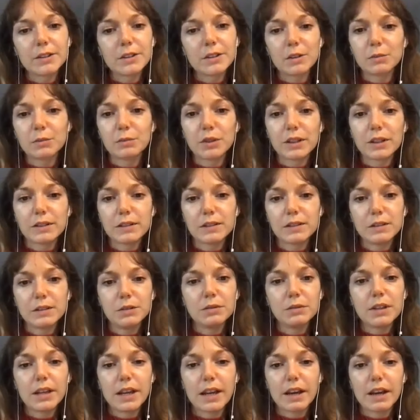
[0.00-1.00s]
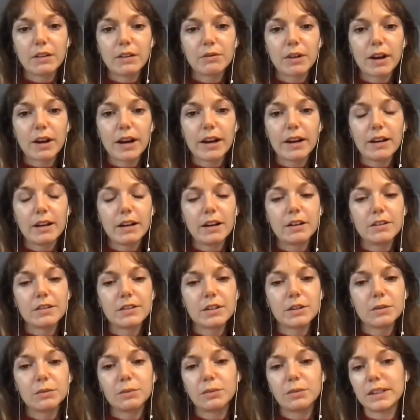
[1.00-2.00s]
certain places you can write and
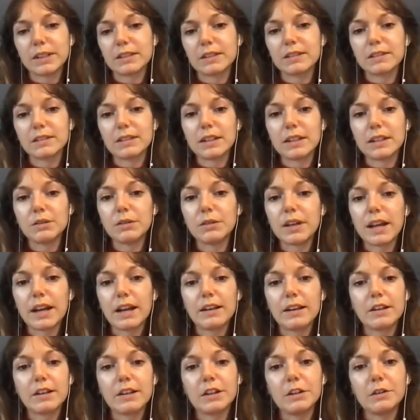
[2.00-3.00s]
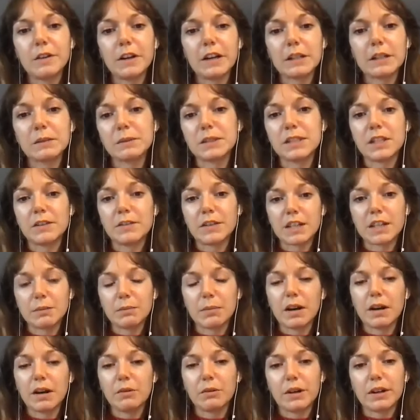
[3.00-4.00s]
certain places that you can't? Are you very specific
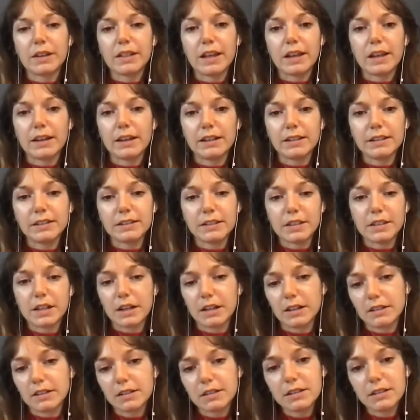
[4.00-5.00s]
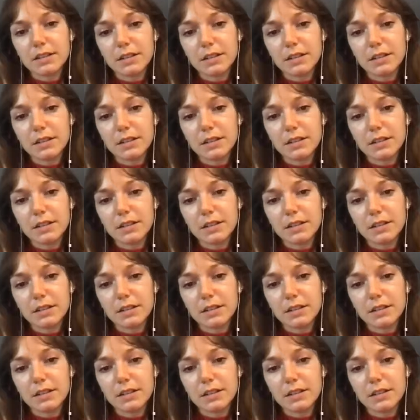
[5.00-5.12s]
about where that is done?